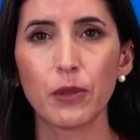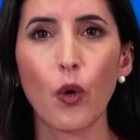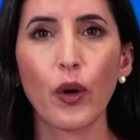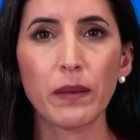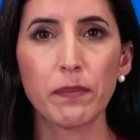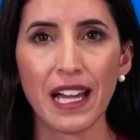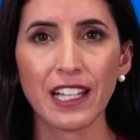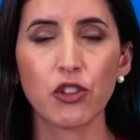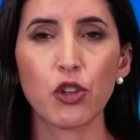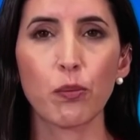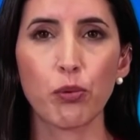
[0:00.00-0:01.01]
going
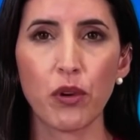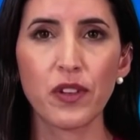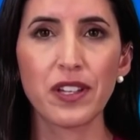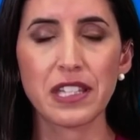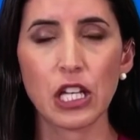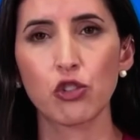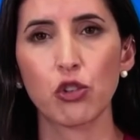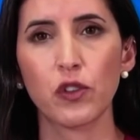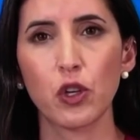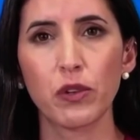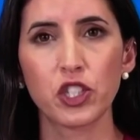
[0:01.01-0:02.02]
back to your previous
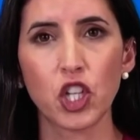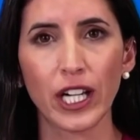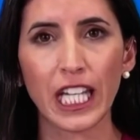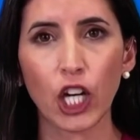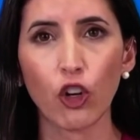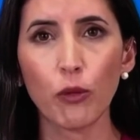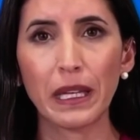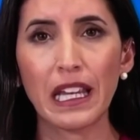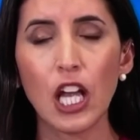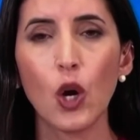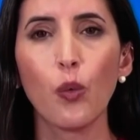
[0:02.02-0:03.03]
interview with John Kirby,